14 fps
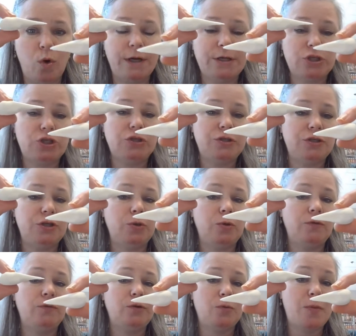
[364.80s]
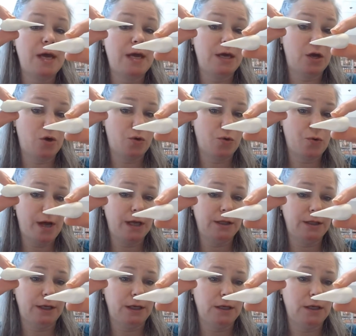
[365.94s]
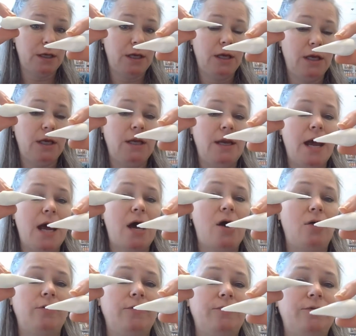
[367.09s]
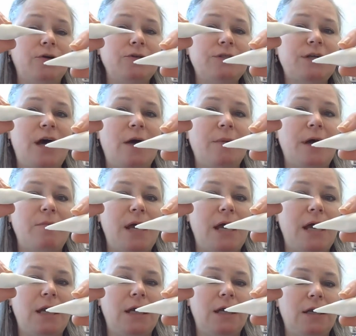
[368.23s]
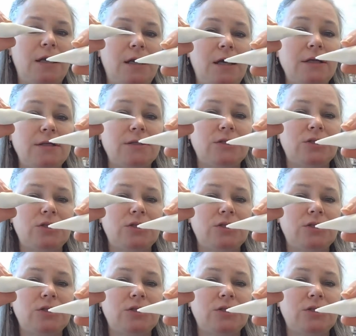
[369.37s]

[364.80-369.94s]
what it should do if you make it correctly. Now, the first time I made it, it